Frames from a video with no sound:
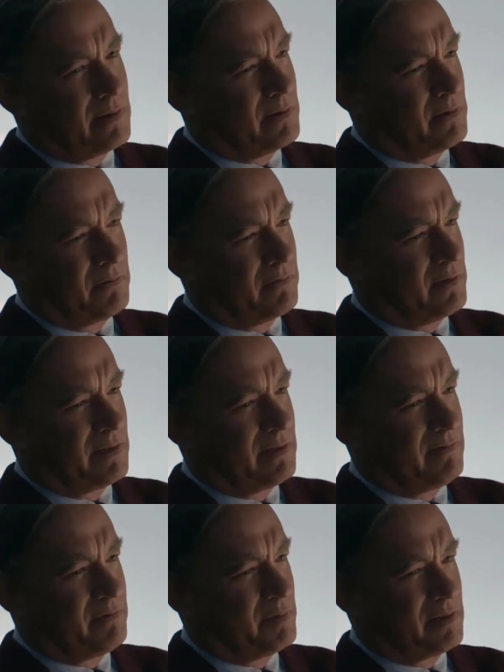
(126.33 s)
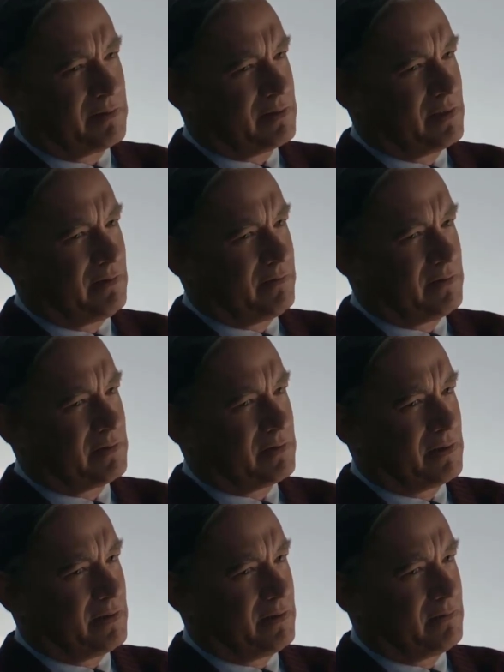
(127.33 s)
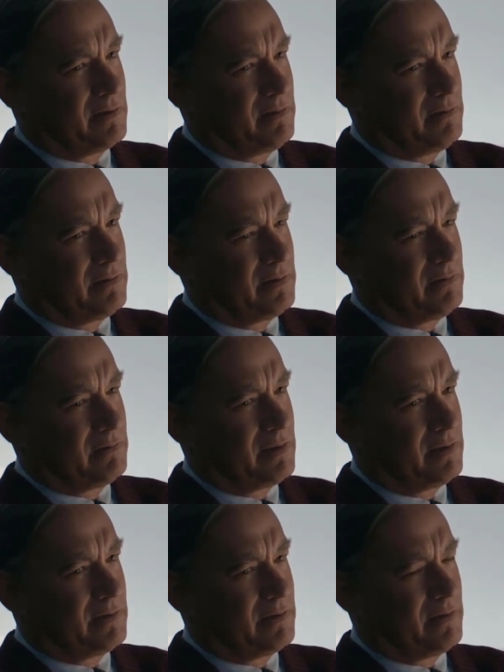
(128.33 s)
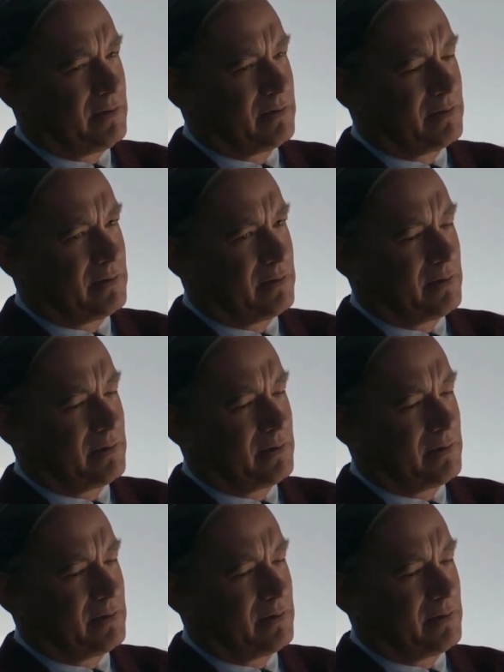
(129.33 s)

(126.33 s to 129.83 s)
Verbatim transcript: I don't think of myself as a hero. No, not at all.